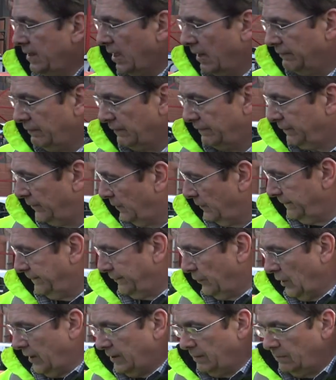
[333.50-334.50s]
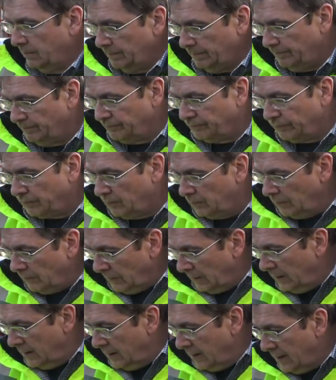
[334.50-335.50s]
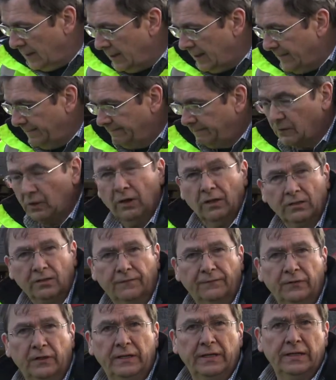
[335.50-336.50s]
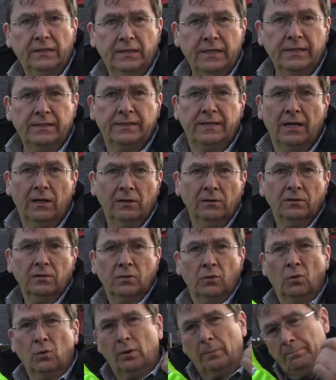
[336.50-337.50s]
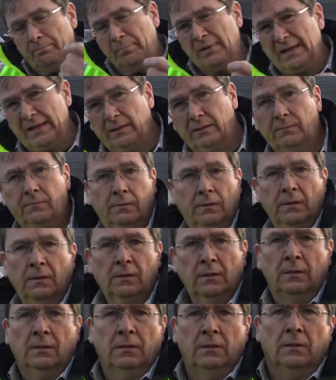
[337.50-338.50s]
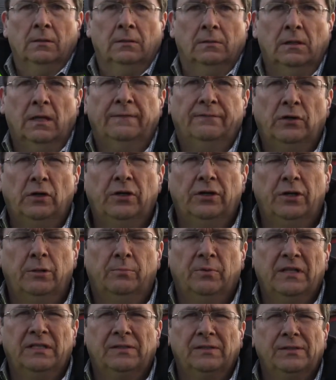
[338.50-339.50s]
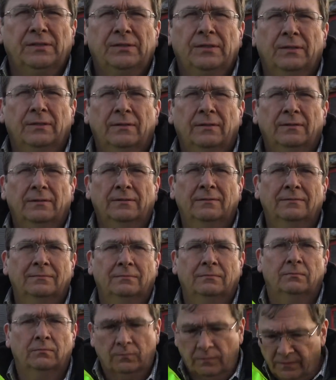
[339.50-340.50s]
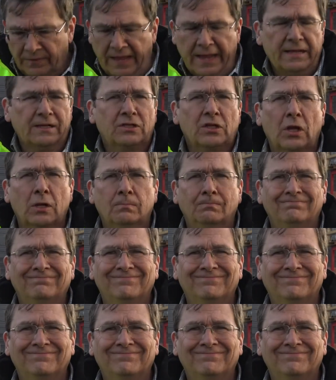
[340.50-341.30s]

cover for the front. Uh, call us if you need details or a bid. Love to earn your business. Thanks.